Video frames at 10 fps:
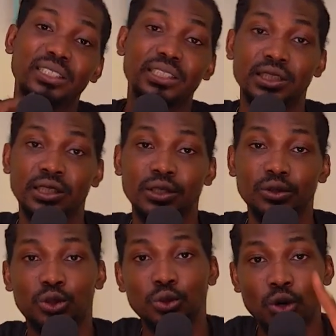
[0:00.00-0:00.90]
You know,
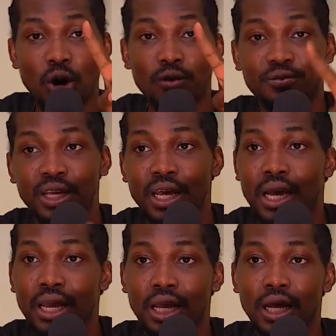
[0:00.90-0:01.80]
two of their
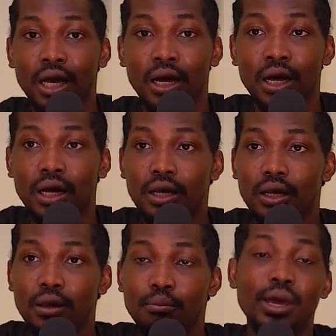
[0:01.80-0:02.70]
uh,
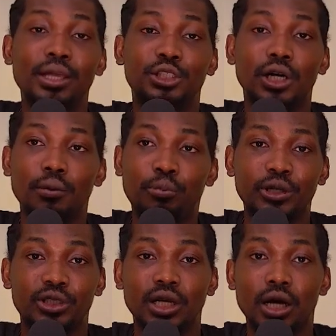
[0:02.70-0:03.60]
major
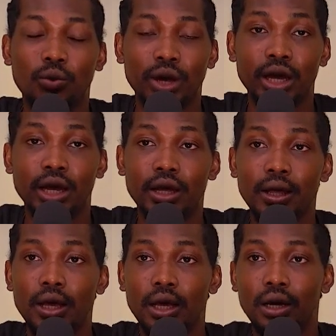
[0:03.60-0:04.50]
personnel were
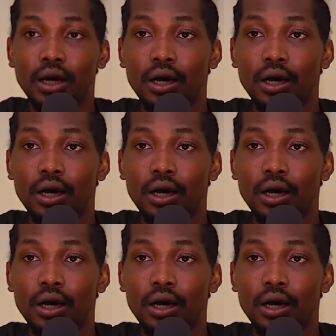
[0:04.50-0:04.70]
uh,